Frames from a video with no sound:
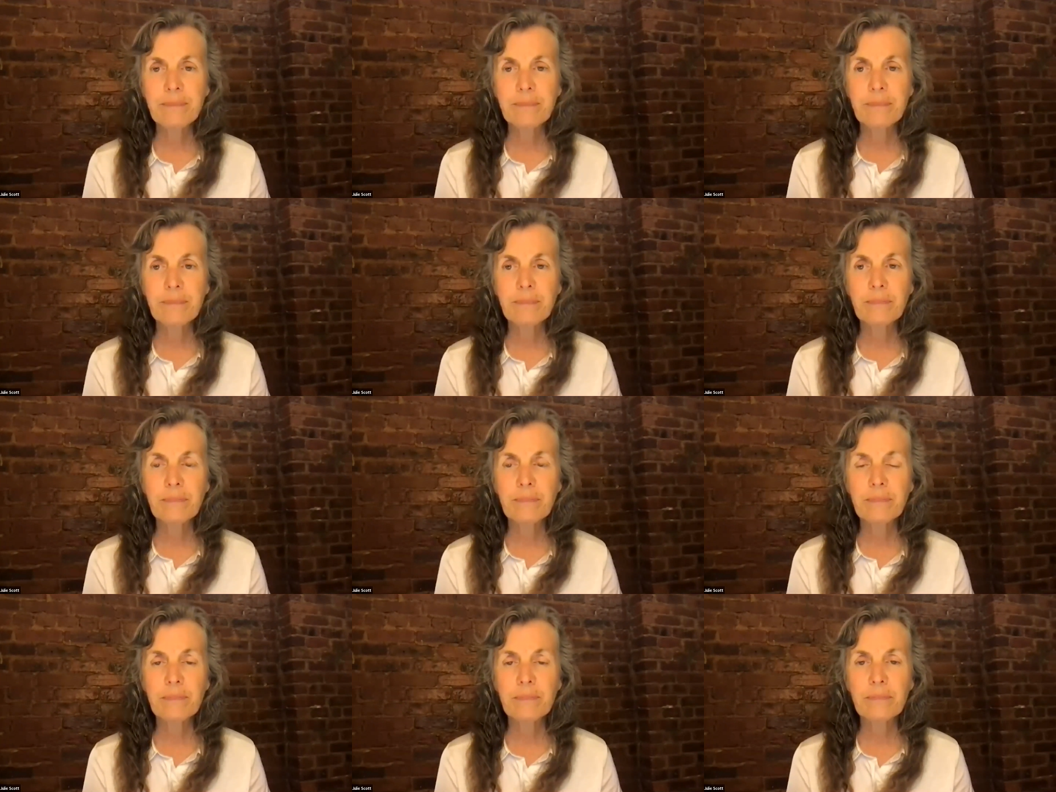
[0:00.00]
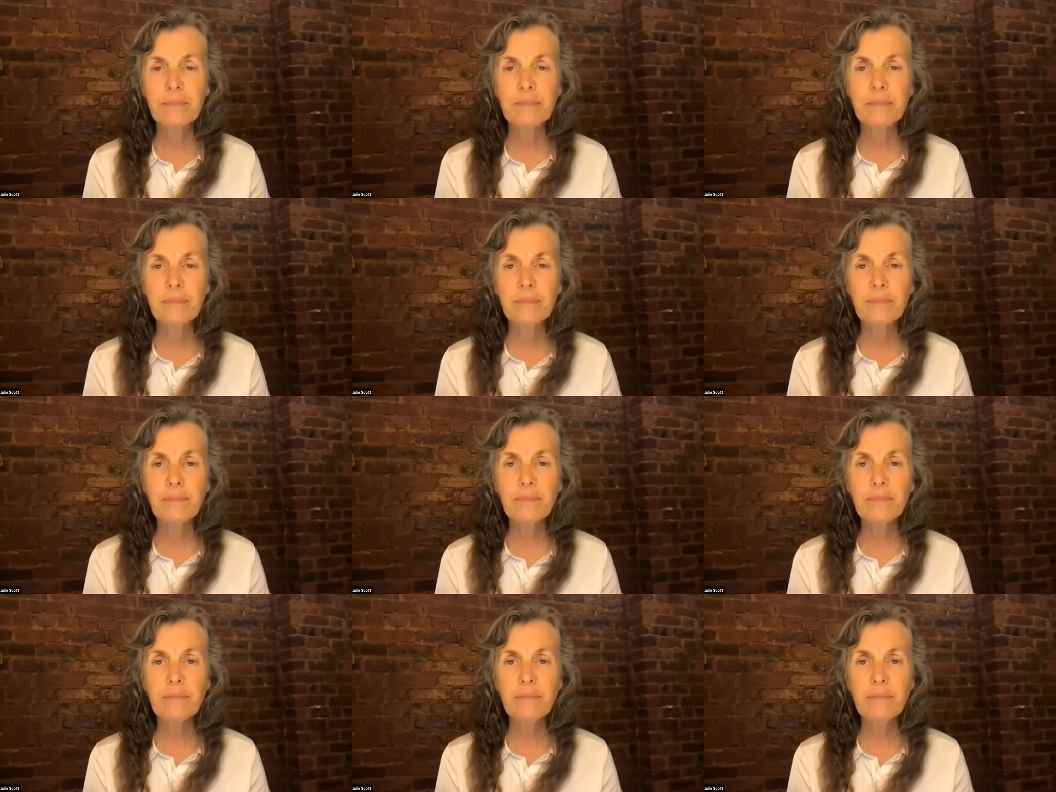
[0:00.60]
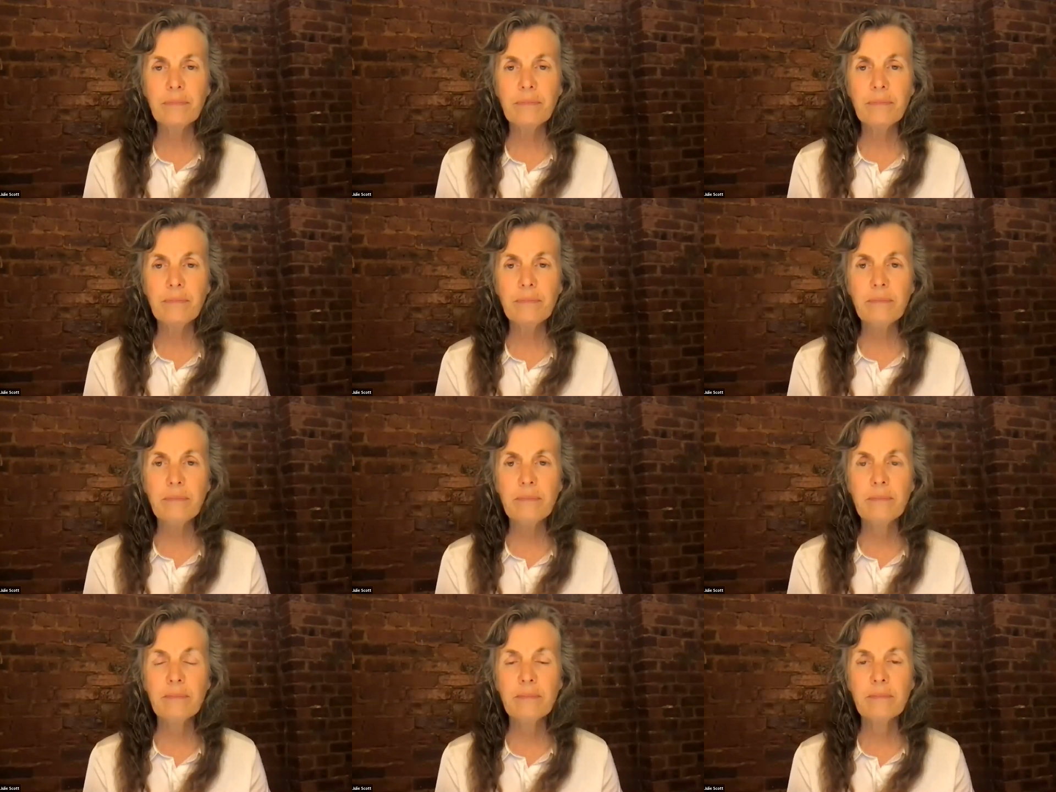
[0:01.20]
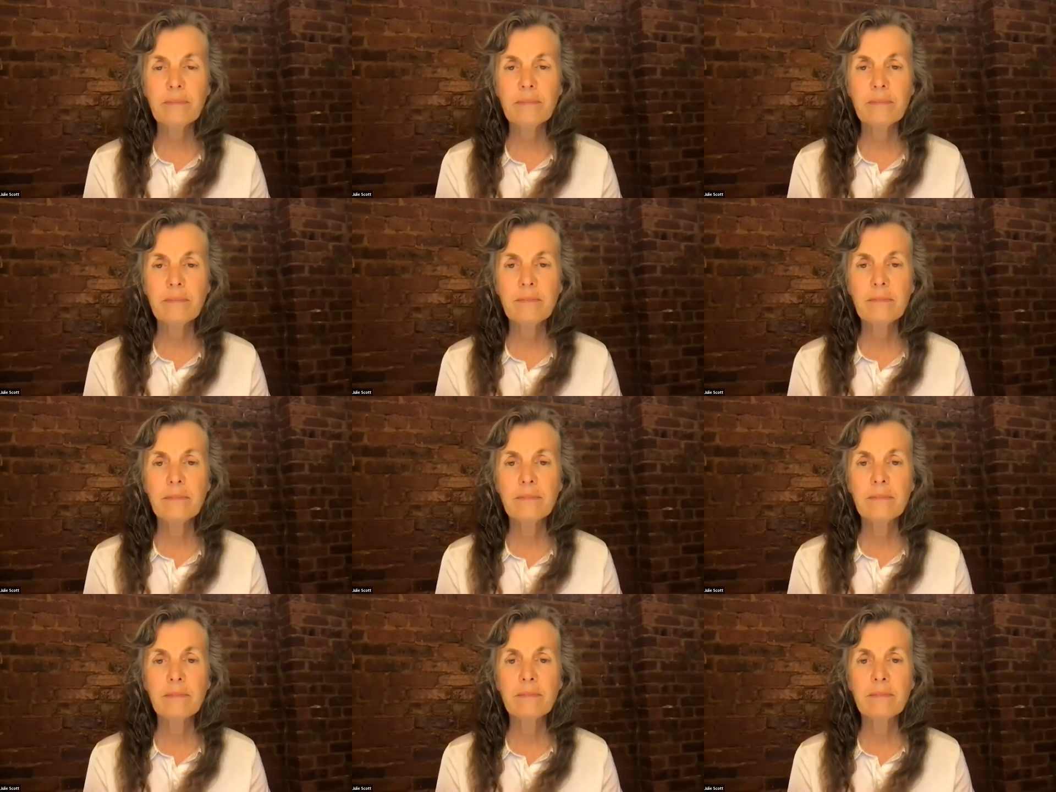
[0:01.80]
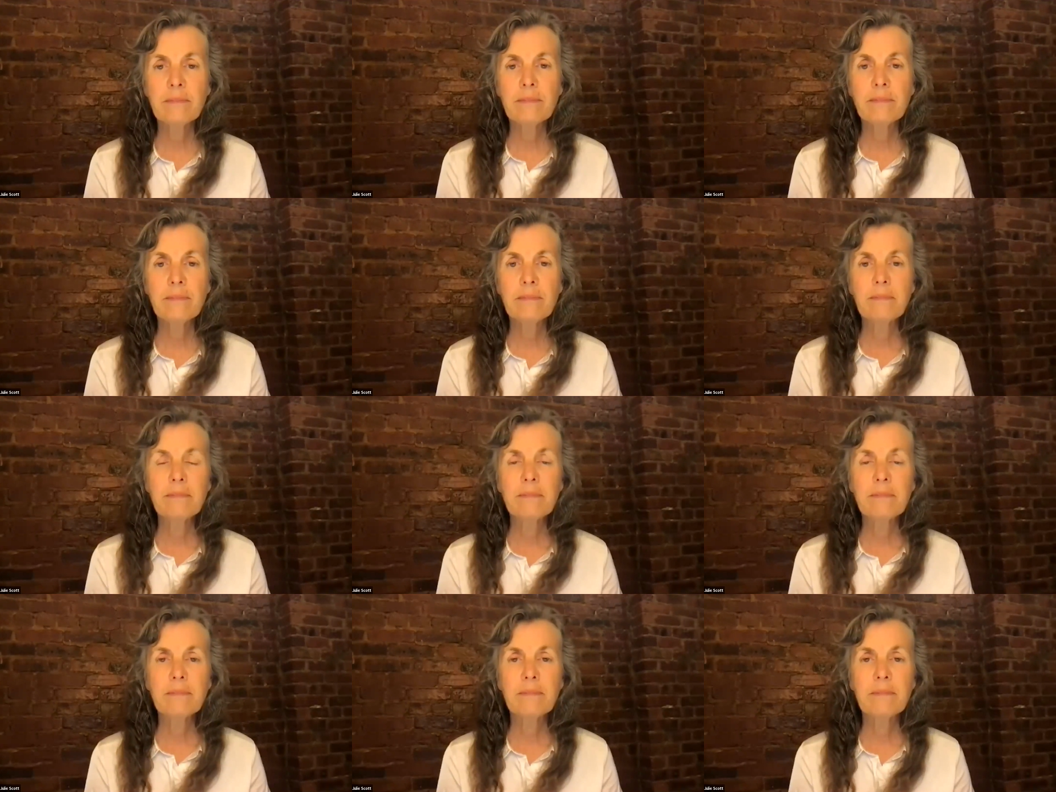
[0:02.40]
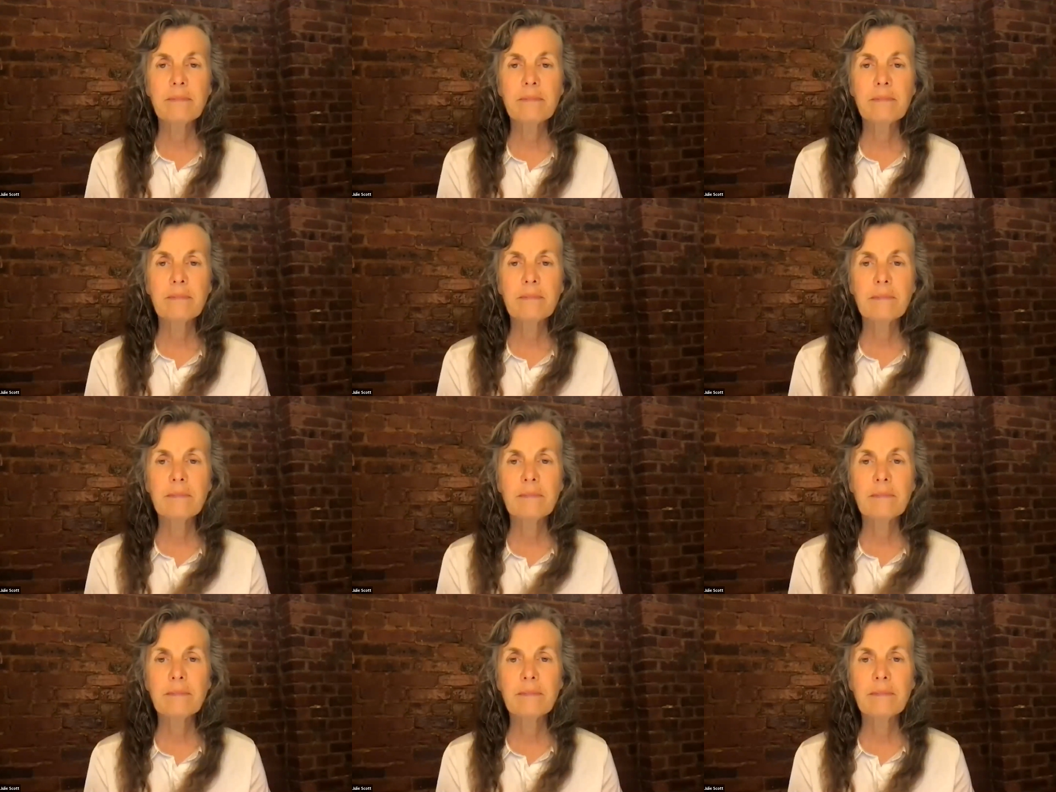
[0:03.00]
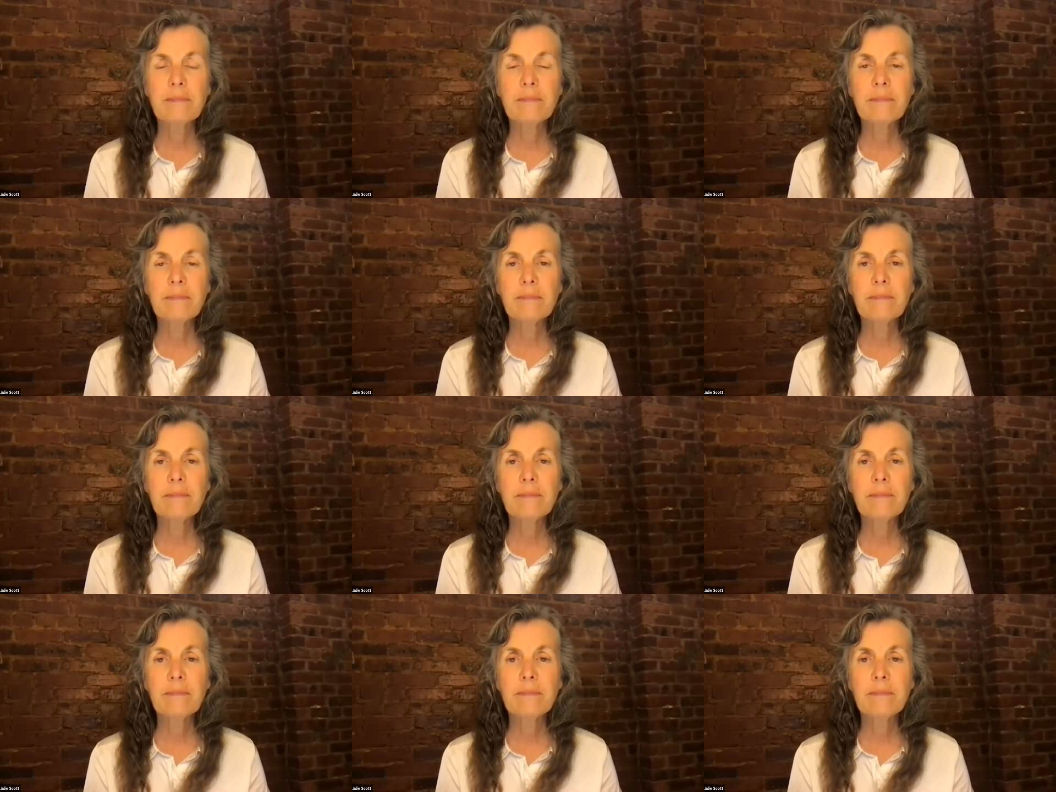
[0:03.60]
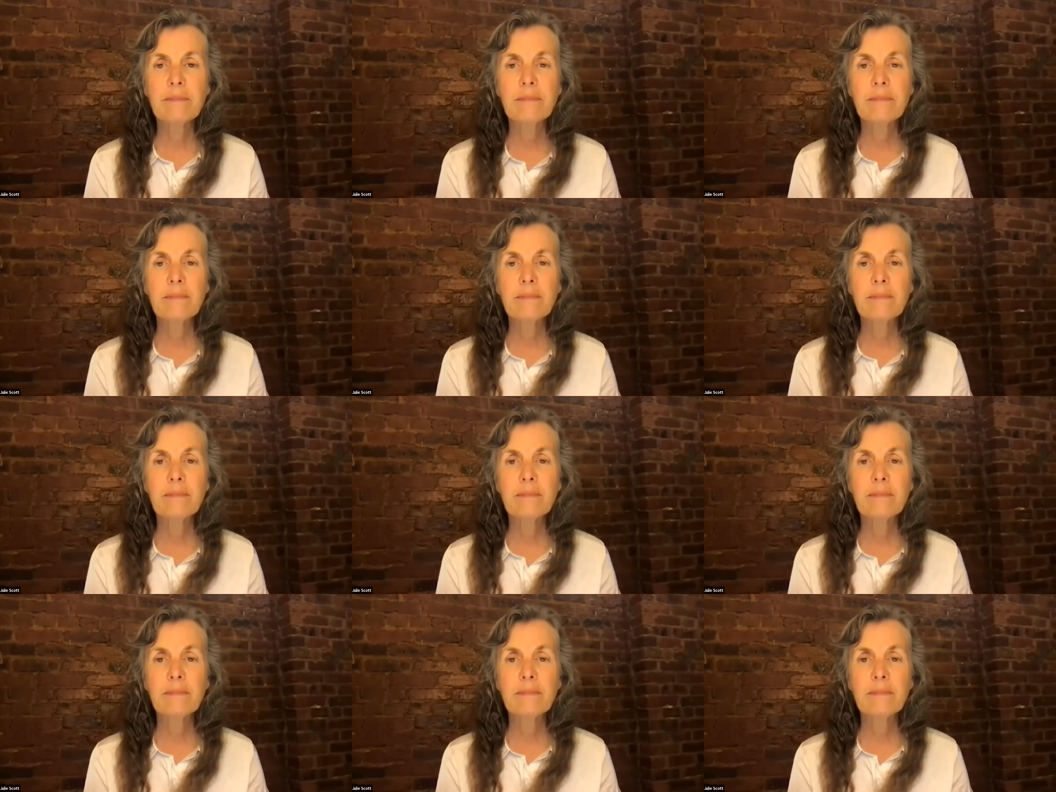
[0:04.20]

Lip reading: (silence)